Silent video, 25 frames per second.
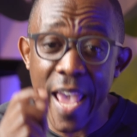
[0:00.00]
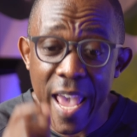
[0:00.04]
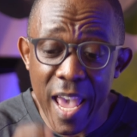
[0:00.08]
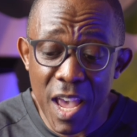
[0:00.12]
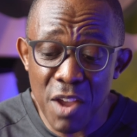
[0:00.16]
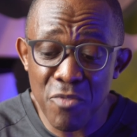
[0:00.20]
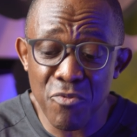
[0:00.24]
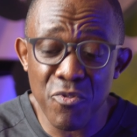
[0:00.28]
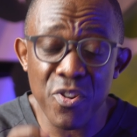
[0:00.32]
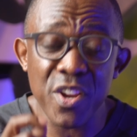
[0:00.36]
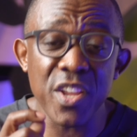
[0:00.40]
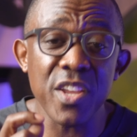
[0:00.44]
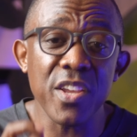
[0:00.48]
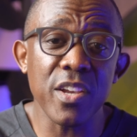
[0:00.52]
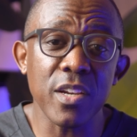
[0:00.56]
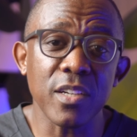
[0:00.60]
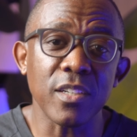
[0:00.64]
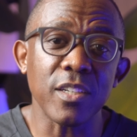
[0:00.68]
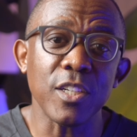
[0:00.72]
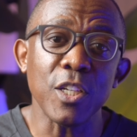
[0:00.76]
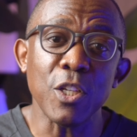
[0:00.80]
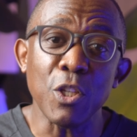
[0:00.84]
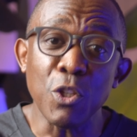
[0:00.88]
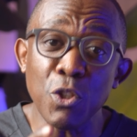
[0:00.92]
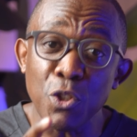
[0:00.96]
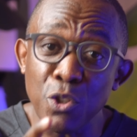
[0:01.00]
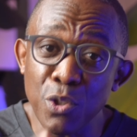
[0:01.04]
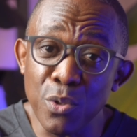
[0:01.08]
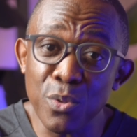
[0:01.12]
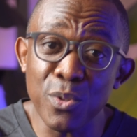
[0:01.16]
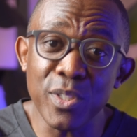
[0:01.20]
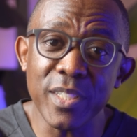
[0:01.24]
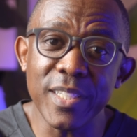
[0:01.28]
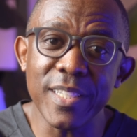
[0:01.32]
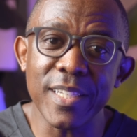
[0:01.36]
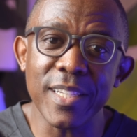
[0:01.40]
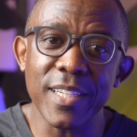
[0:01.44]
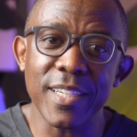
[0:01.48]
every year
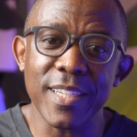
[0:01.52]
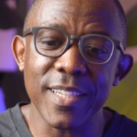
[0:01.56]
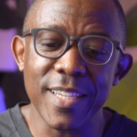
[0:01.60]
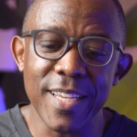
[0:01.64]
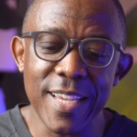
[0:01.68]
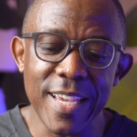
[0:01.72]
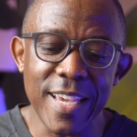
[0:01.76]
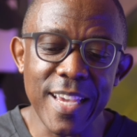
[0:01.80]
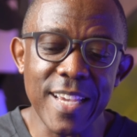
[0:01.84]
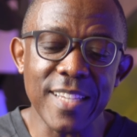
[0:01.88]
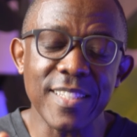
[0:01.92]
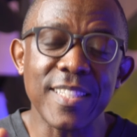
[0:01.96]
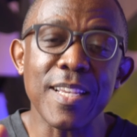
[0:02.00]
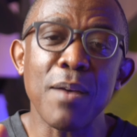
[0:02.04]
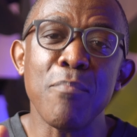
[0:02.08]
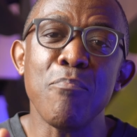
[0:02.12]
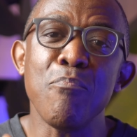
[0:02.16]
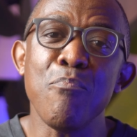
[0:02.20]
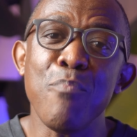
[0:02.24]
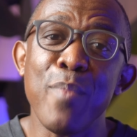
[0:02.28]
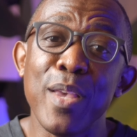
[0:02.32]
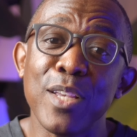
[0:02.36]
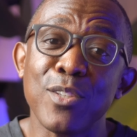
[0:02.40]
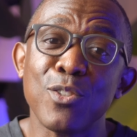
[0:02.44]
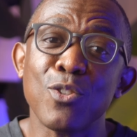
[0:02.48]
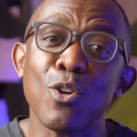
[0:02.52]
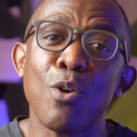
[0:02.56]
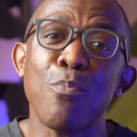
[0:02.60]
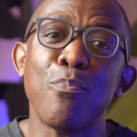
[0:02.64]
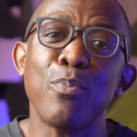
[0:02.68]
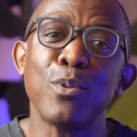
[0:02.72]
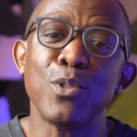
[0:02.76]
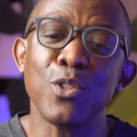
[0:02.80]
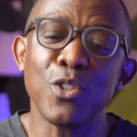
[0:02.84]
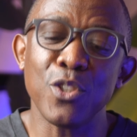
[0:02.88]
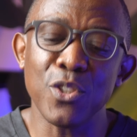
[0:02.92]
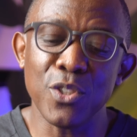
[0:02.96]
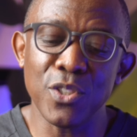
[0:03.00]
you delay is a missed
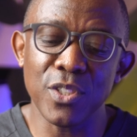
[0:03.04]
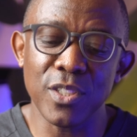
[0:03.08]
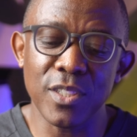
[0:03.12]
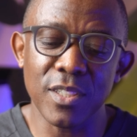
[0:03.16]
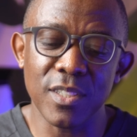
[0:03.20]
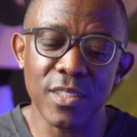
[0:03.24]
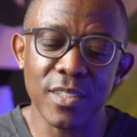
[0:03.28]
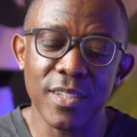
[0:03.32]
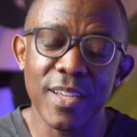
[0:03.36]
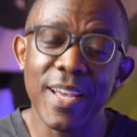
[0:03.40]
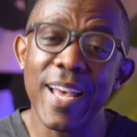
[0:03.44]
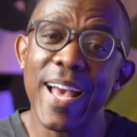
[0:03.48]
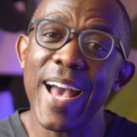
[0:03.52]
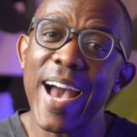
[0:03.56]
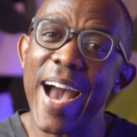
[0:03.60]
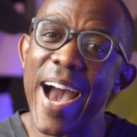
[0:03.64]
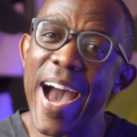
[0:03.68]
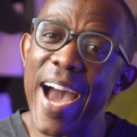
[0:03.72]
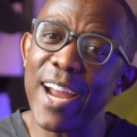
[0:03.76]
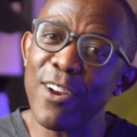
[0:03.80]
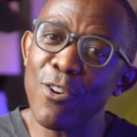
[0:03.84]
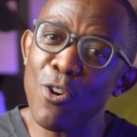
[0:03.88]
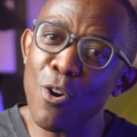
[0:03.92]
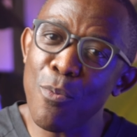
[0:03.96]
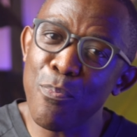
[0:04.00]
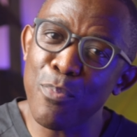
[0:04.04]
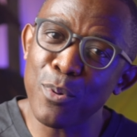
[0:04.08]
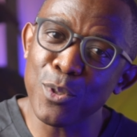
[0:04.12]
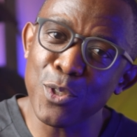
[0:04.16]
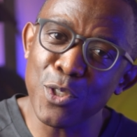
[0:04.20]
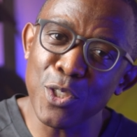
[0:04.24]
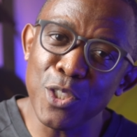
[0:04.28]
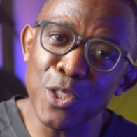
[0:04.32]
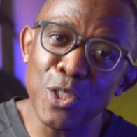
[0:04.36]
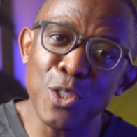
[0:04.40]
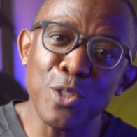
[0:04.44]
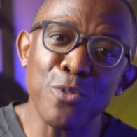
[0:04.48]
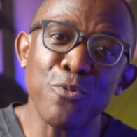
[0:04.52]
opportunity, an
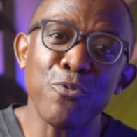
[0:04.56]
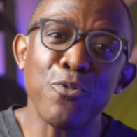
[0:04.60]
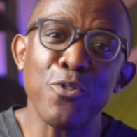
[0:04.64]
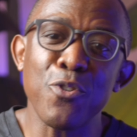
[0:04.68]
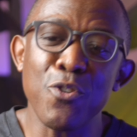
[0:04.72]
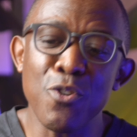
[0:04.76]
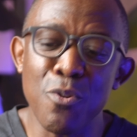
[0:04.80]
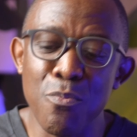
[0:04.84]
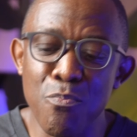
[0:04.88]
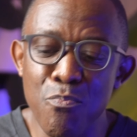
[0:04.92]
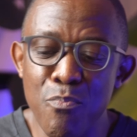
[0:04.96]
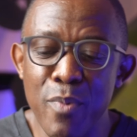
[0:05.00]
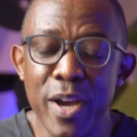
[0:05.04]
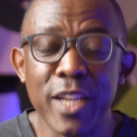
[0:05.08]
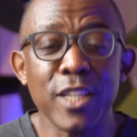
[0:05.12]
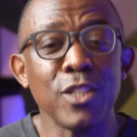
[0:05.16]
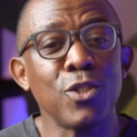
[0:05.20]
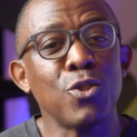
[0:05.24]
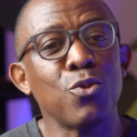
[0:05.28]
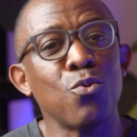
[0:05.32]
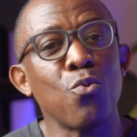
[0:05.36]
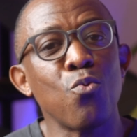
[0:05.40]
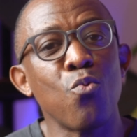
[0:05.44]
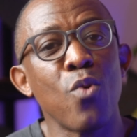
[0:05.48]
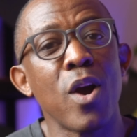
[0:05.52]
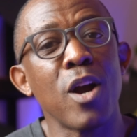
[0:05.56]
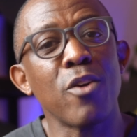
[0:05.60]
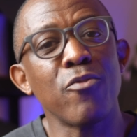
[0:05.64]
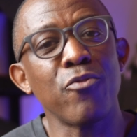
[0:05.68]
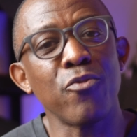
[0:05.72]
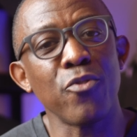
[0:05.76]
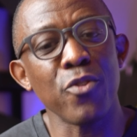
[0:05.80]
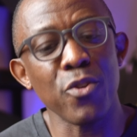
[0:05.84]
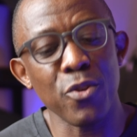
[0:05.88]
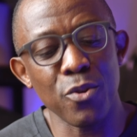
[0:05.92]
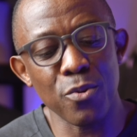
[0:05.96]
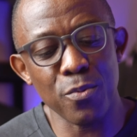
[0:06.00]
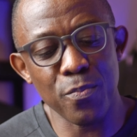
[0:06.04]
opportunity for your money to work
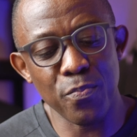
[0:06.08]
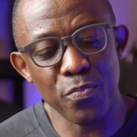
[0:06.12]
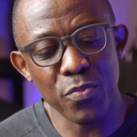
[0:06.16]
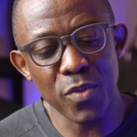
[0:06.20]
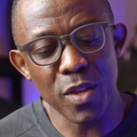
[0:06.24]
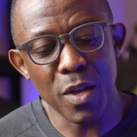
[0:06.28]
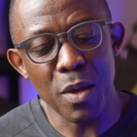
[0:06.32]
for you.